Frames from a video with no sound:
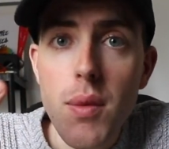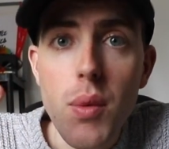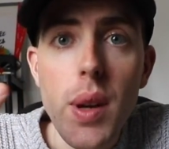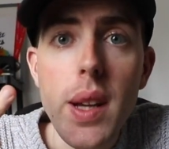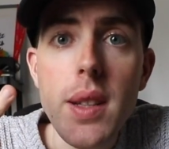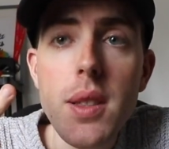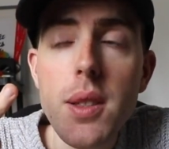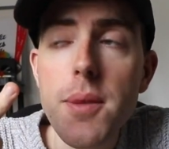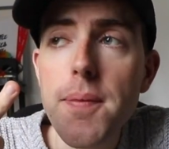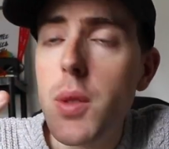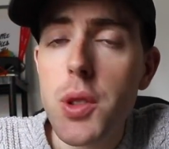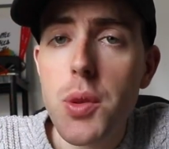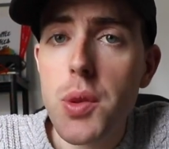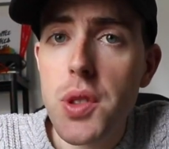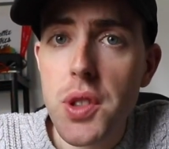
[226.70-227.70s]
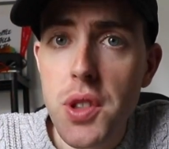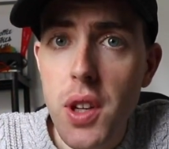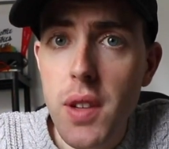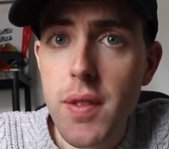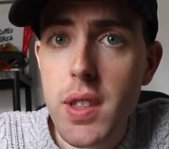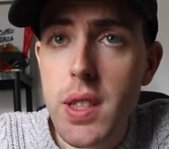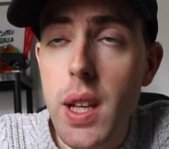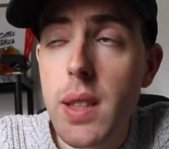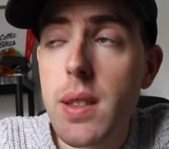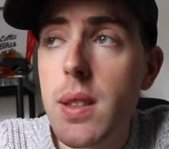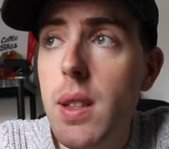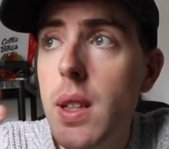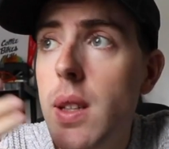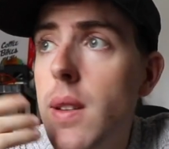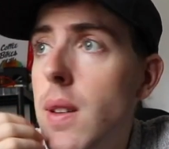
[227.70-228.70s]
race, which was a ton of
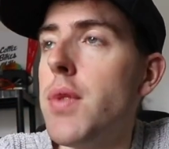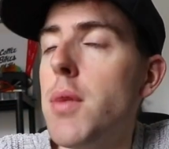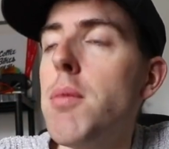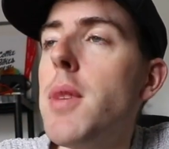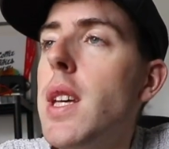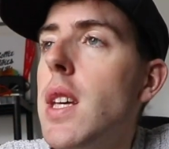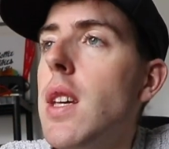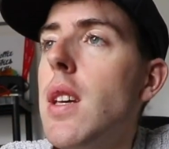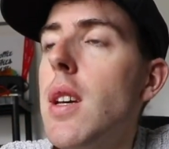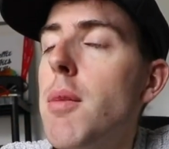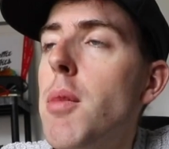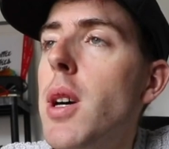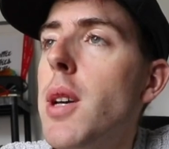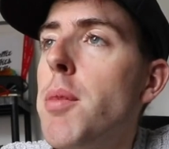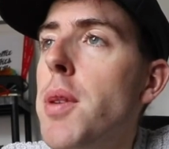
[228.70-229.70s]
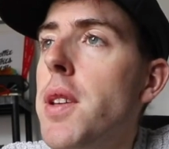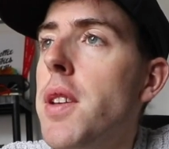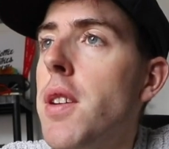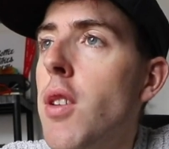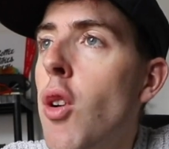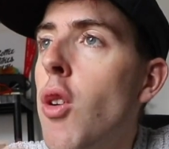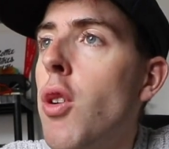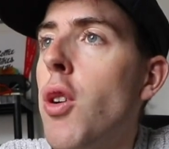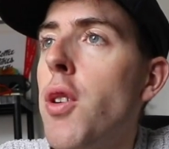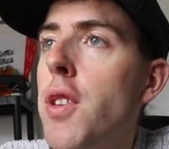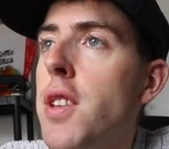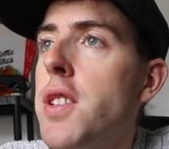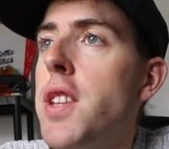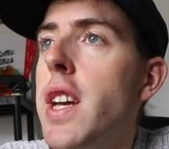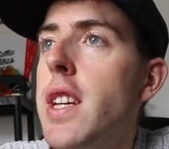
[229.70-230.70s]
intensity. For me, in my opinion, long gone are
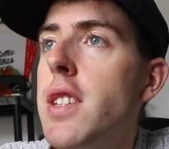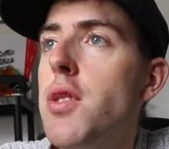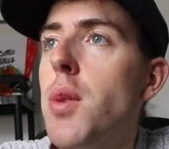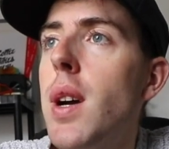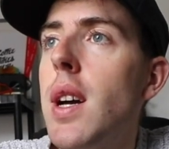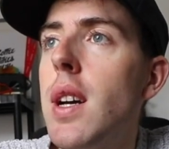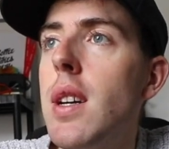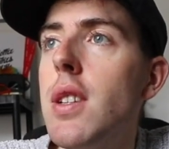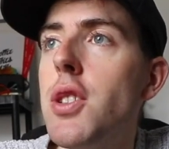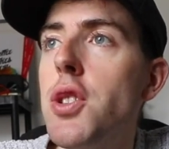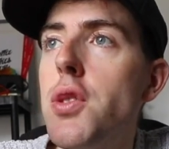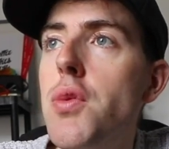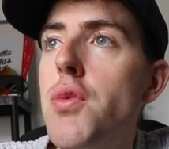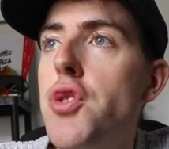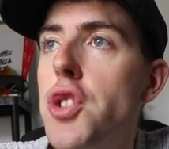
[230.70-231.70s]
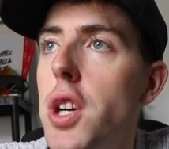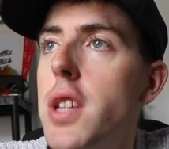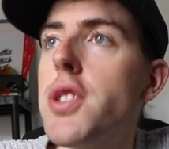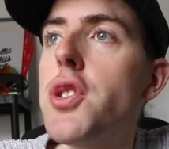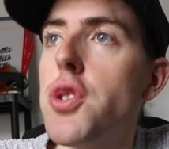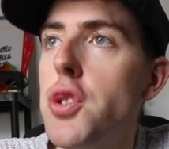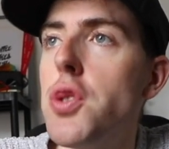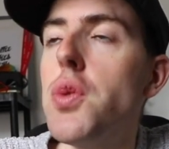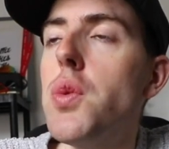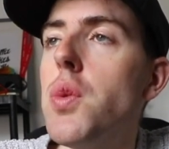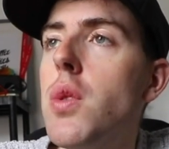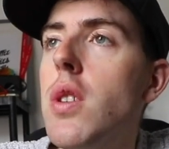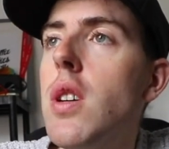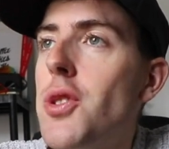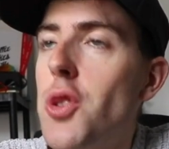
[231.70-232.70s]
the days where you just
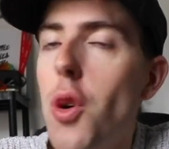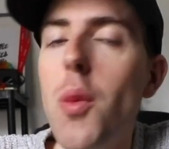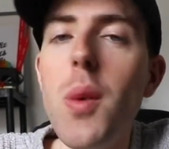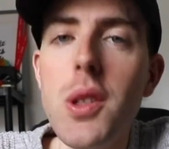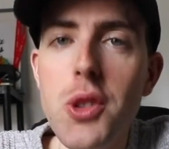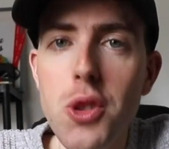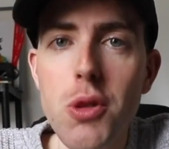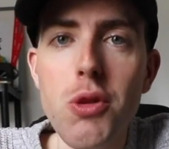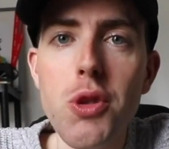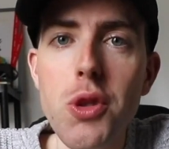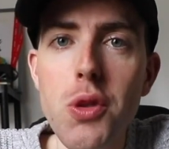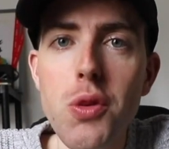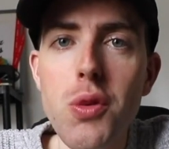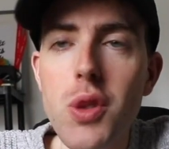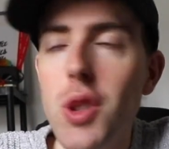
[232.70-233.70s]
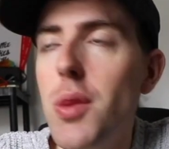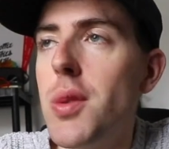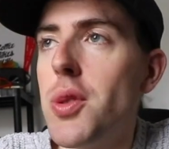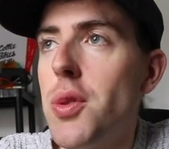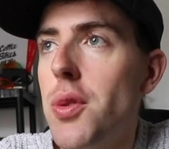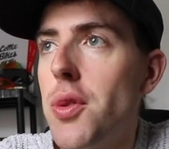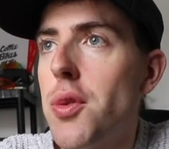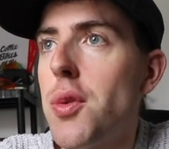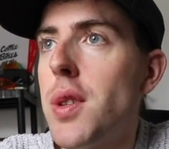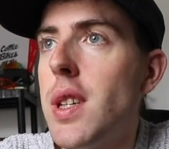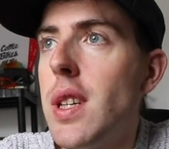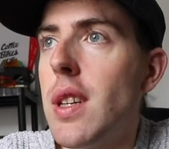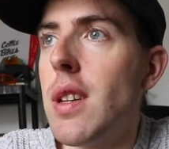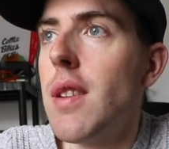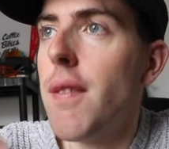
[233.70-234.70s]
do zone one, zone two, lower zone
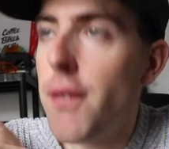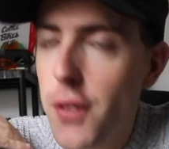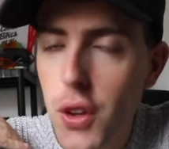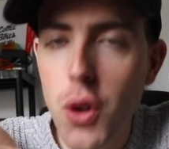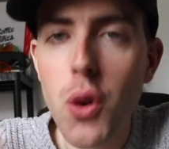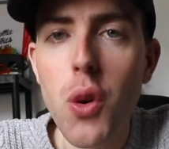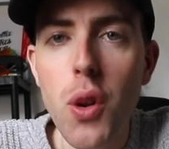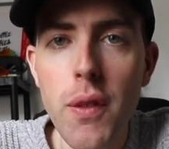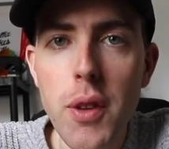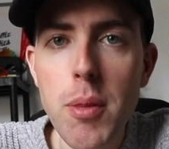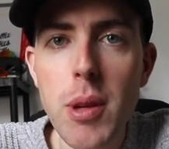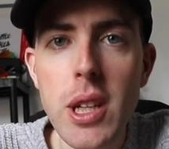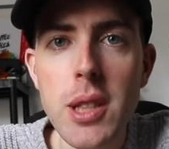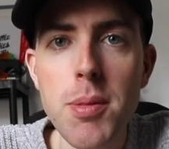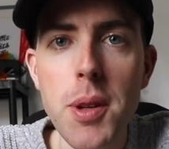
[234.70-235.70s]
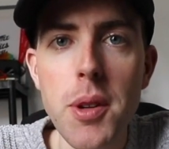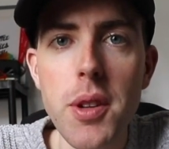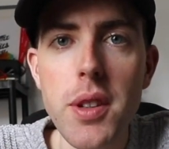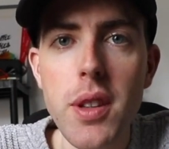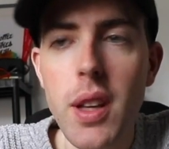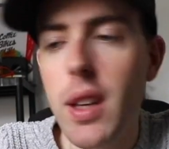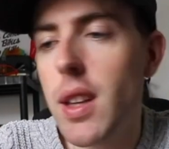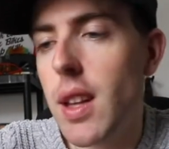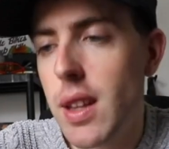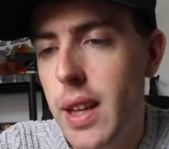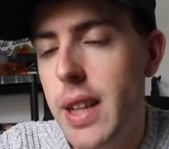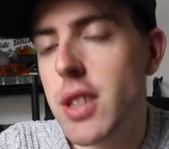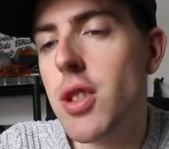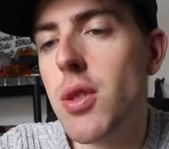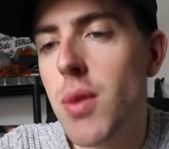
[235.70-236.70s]
three for the whole of your base period. Like
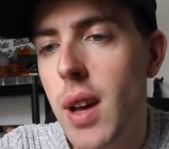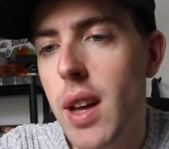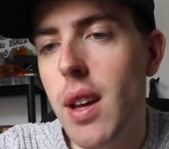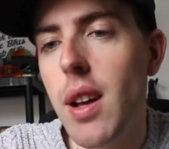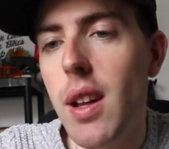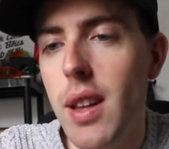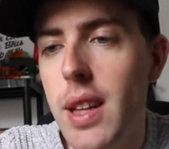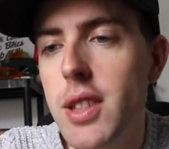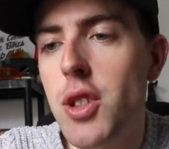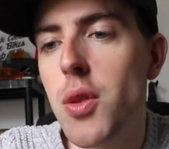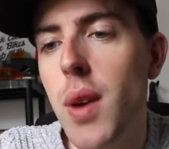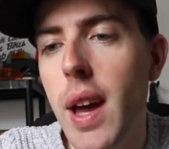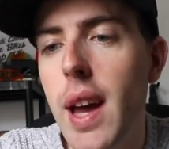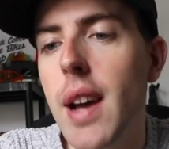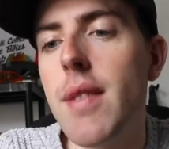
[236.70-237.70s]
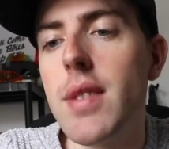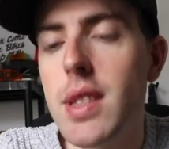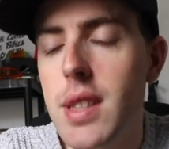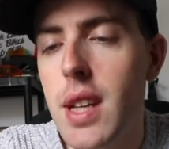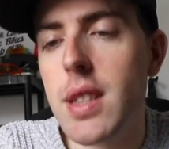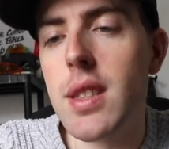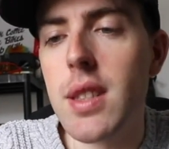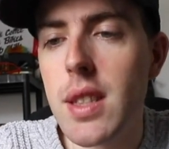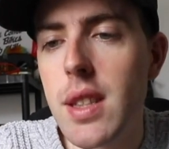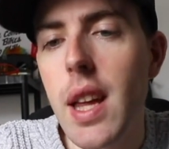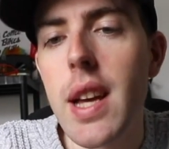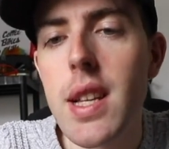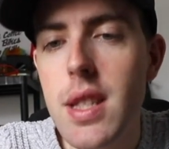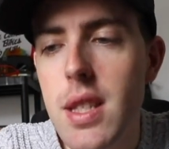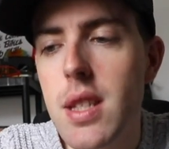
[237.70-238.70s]
unless you have intensity in
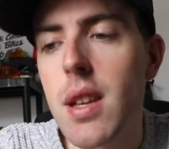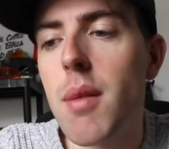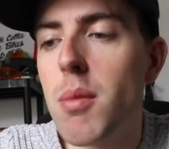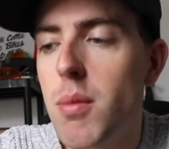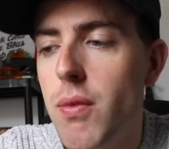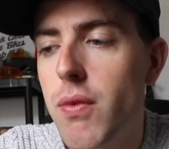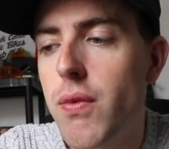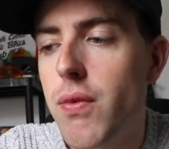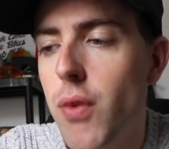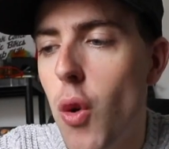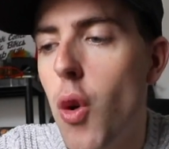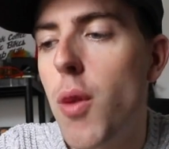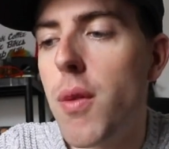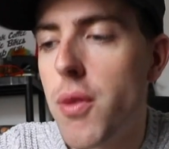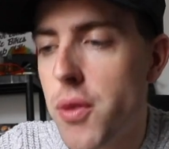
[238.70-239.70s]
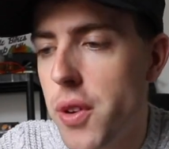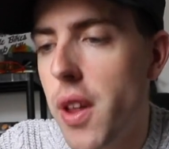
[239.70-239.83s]
that in some form or